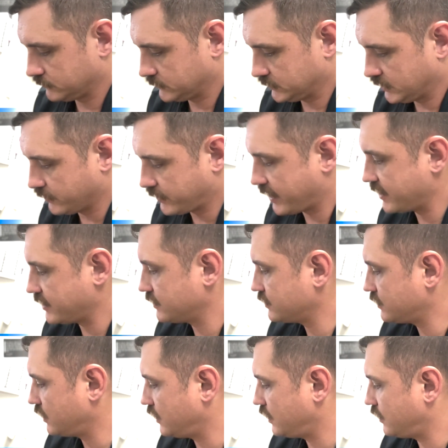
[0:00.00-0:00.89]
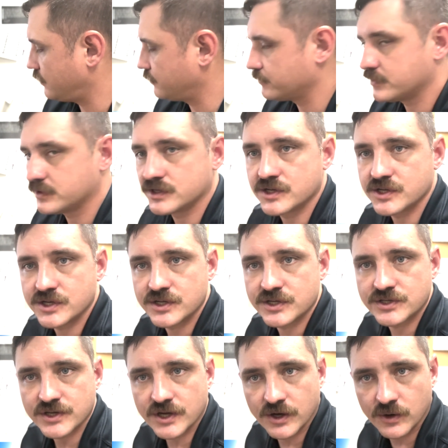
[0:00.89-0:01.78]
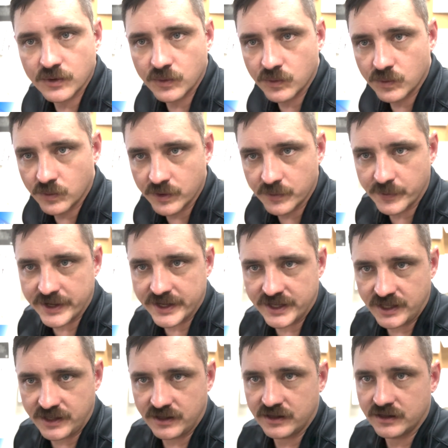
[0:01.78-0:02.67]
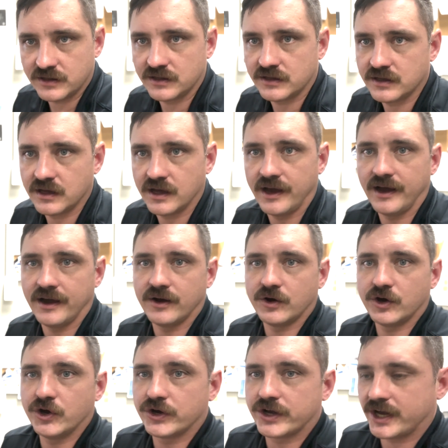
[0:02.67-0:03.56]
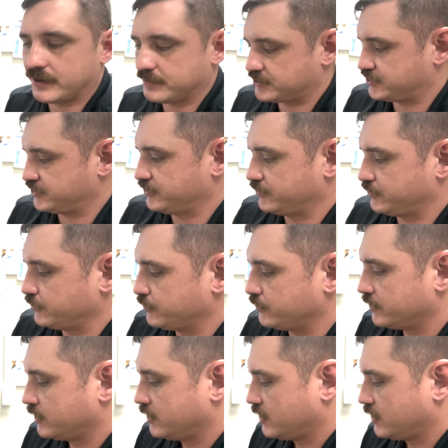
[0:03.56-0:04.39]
Okay, so when we hook up to